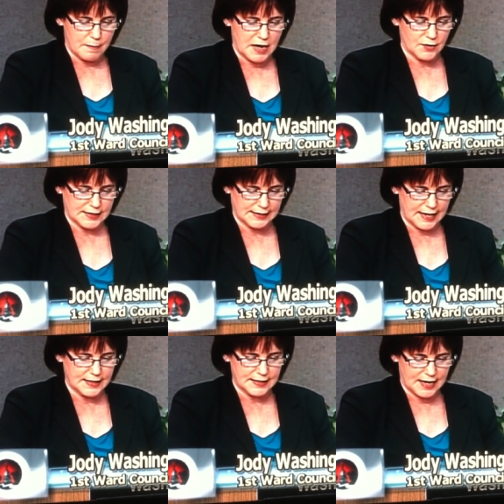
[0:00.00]
The mayor's
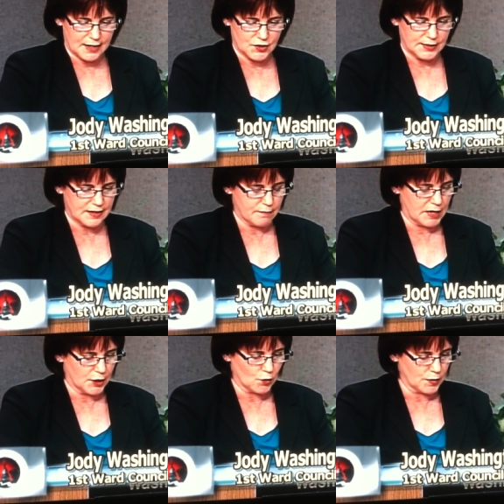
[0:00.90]
latest actions
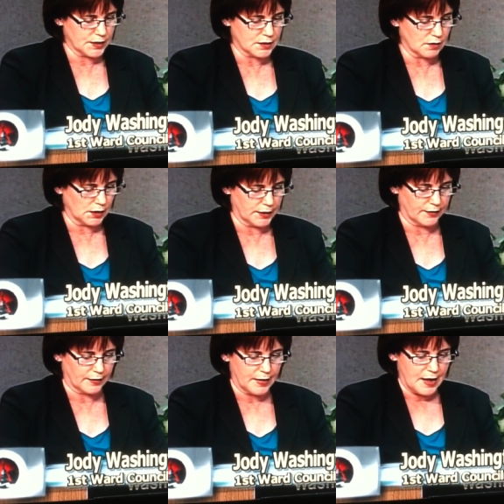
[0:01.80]
have made it crystal
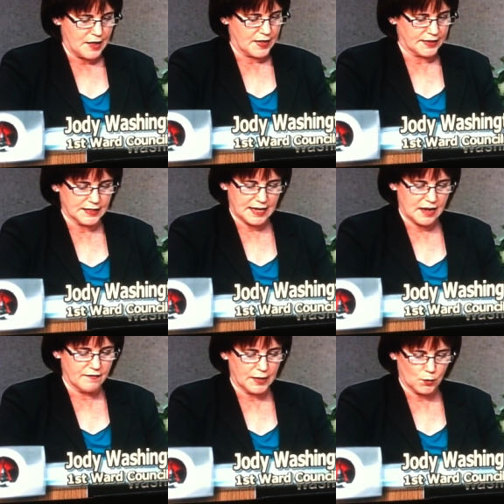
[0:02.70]
clear that the
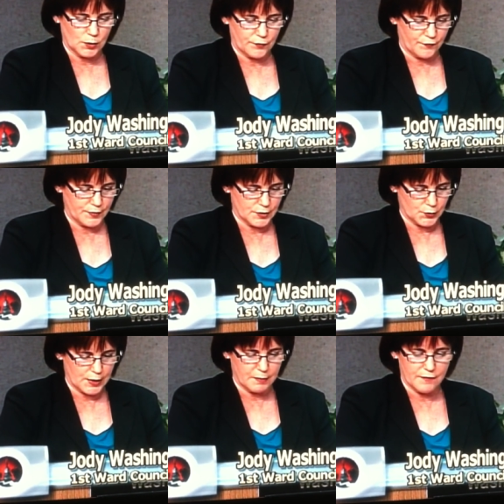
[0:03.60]
day of equal
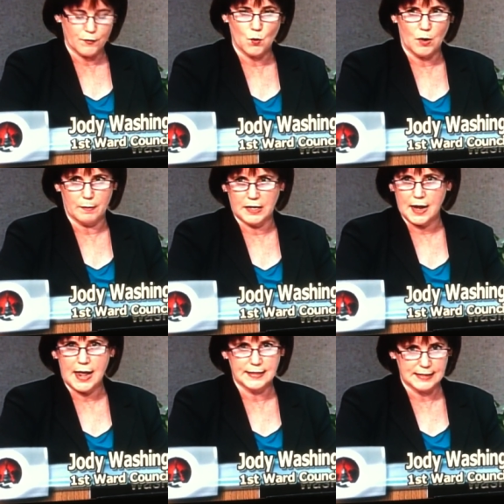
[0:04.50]
treatment for
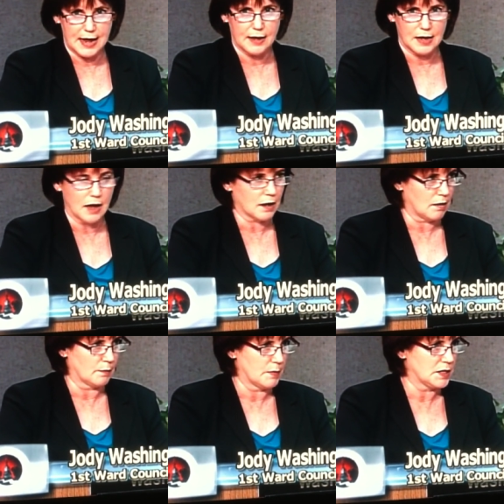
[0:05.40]
women has not
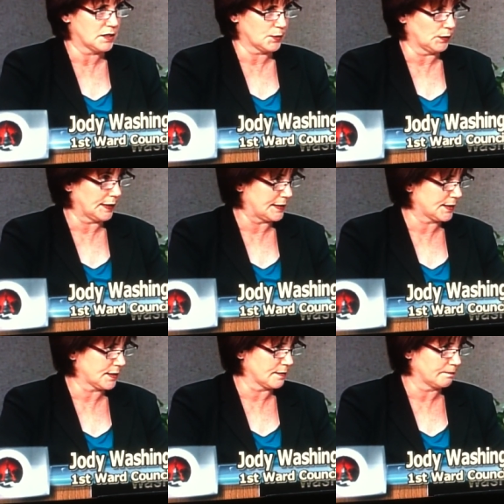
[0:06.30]
yet come to
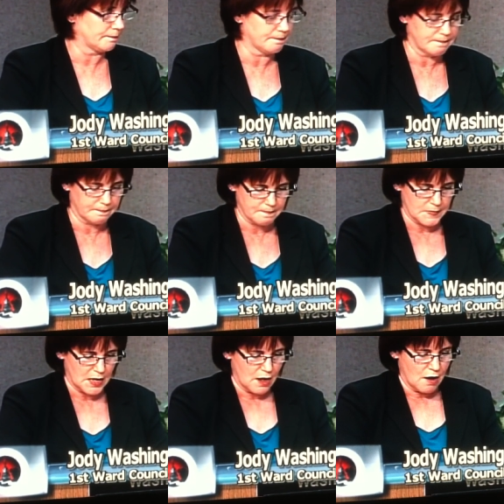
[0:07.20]
Williamson.
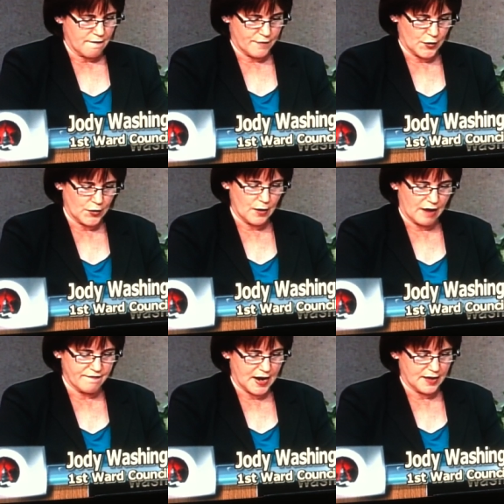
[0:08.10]

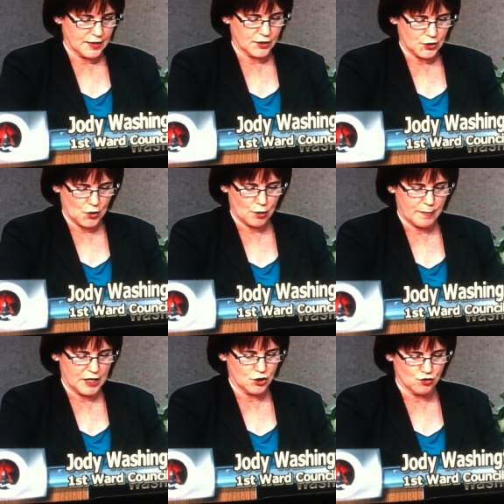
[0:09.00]
Further, I find the
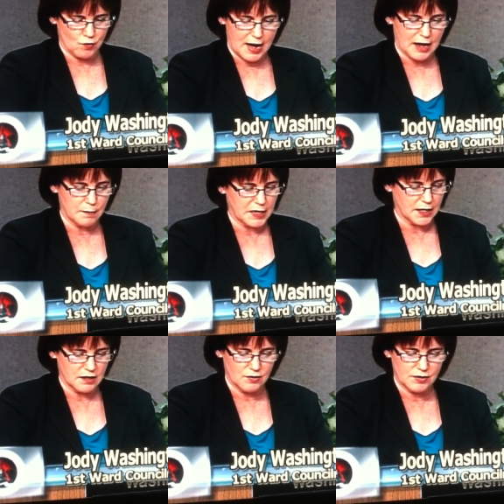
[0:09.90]
term in drag
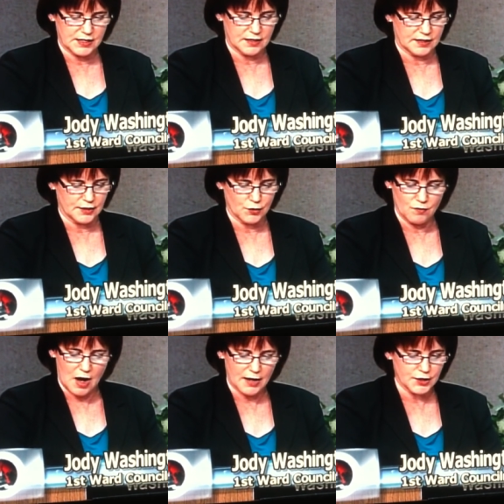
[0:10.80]
being used as a
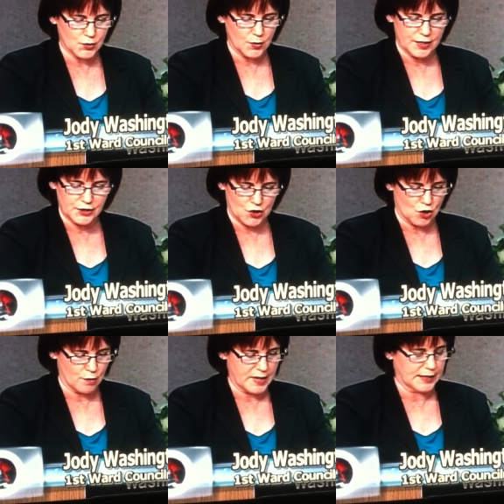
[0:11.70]
derogatory
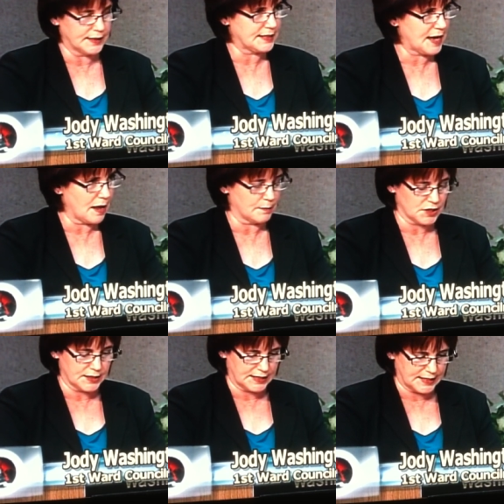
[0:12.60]
term in an
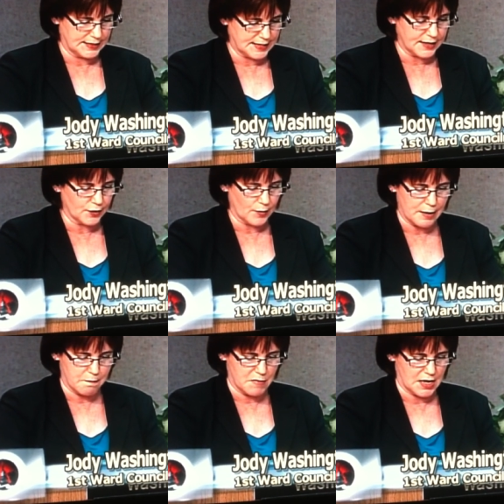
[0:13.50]
attempt to de
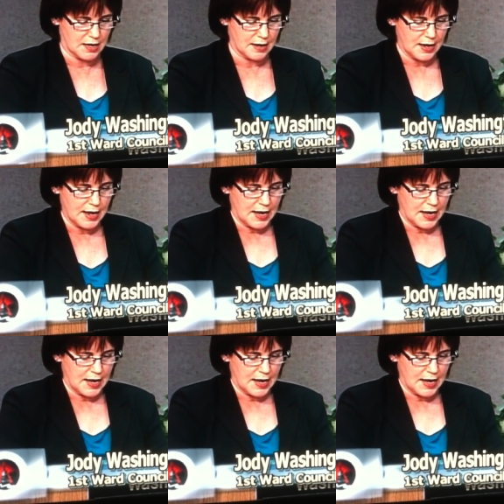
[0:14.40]
denigrate me,